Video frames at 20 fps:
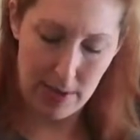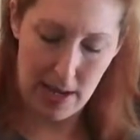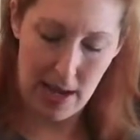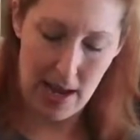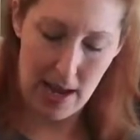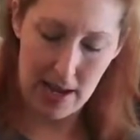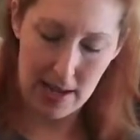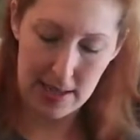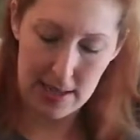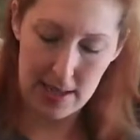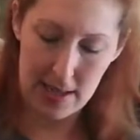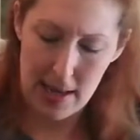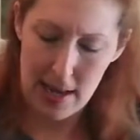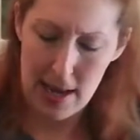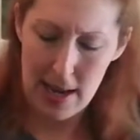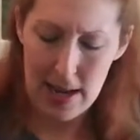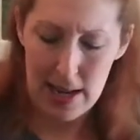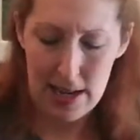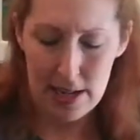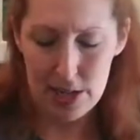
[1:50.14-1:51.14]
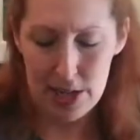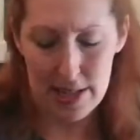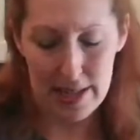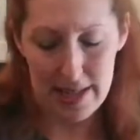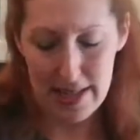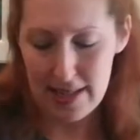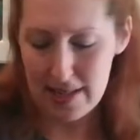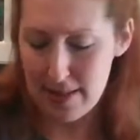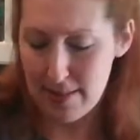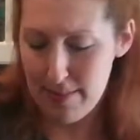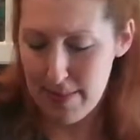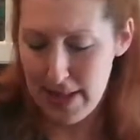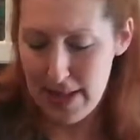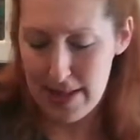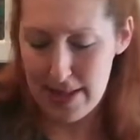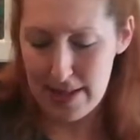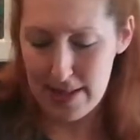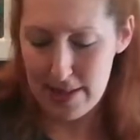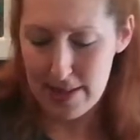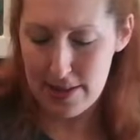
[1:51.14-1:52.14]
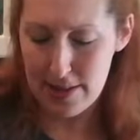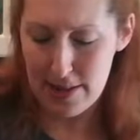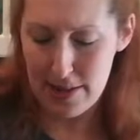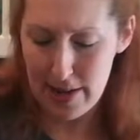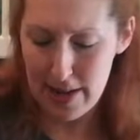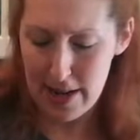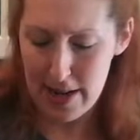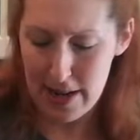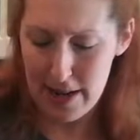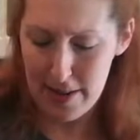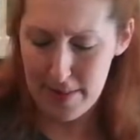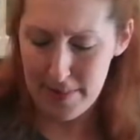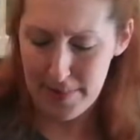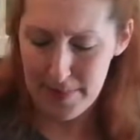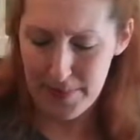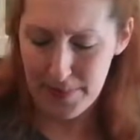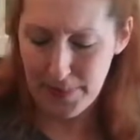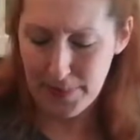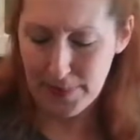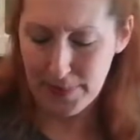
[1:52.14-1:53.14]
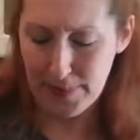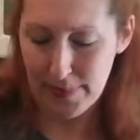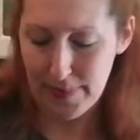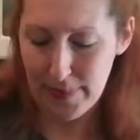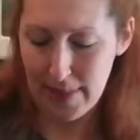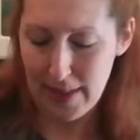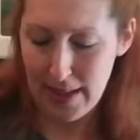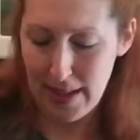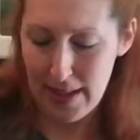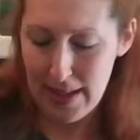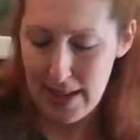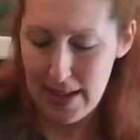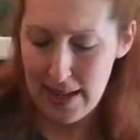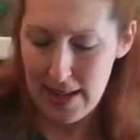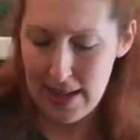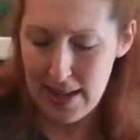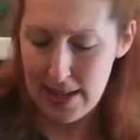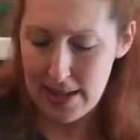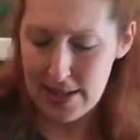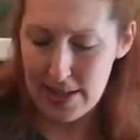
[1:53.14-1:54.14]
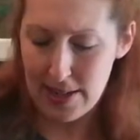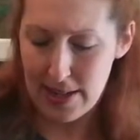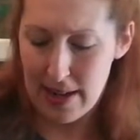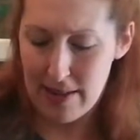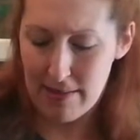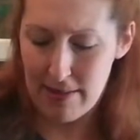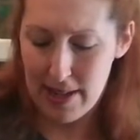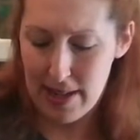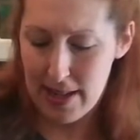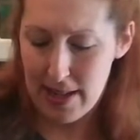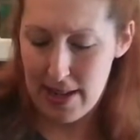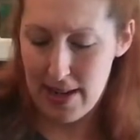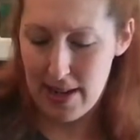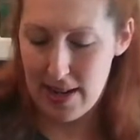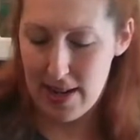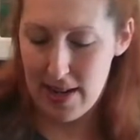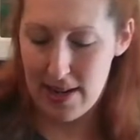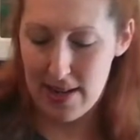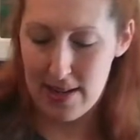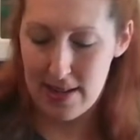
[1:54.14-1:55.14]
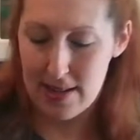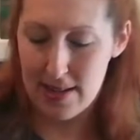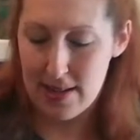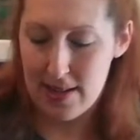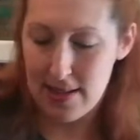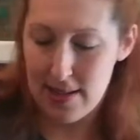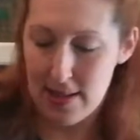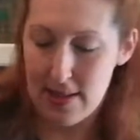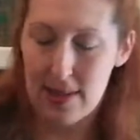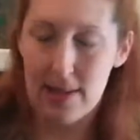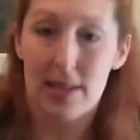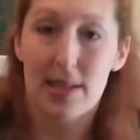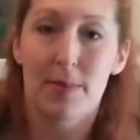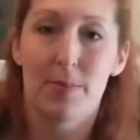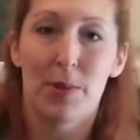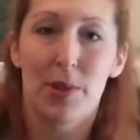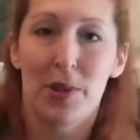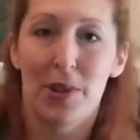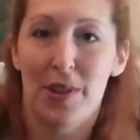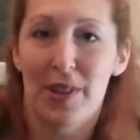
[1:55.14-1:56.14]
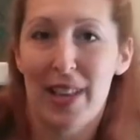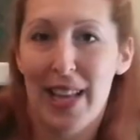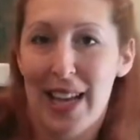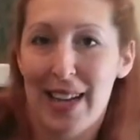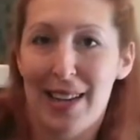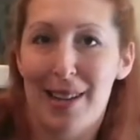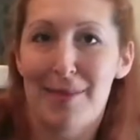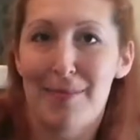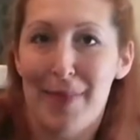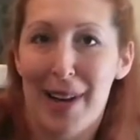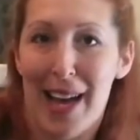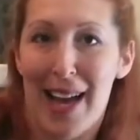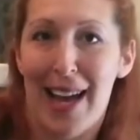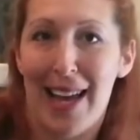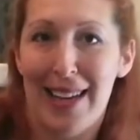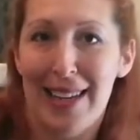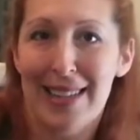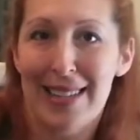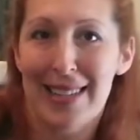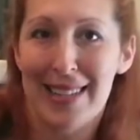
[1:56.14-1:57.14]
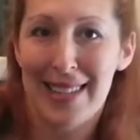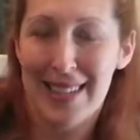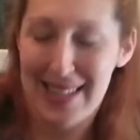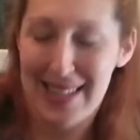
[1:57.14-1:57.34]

Eggs. Just takes a minute to stir it up until everything is smooth and combined.